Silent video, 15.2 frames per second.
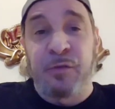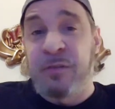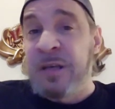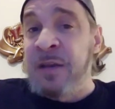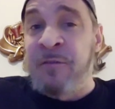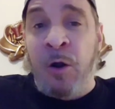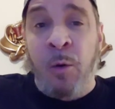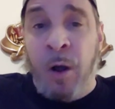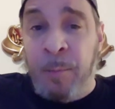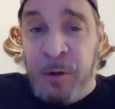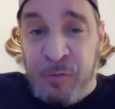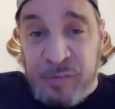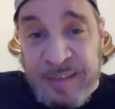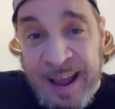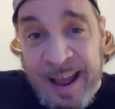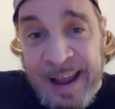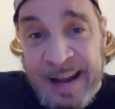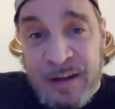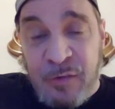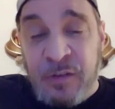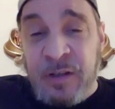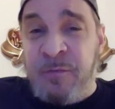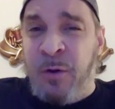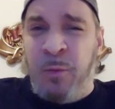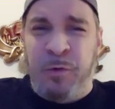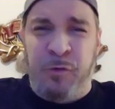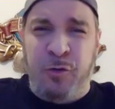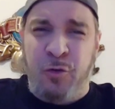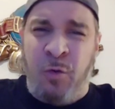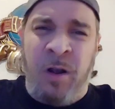Steve-O almost died. Steve-O
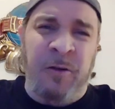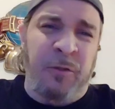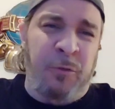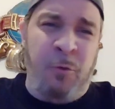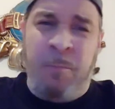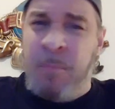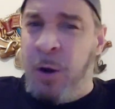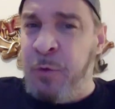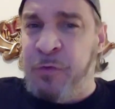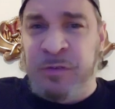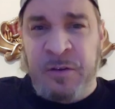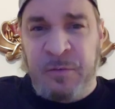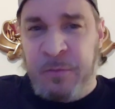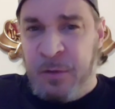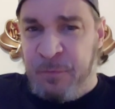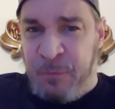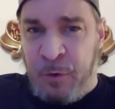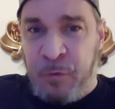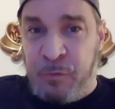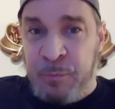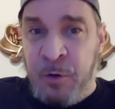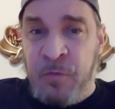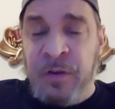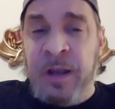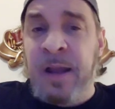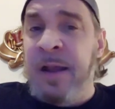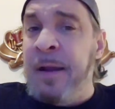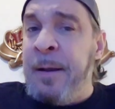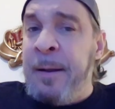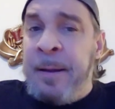was drunk through most of the first
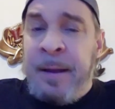movie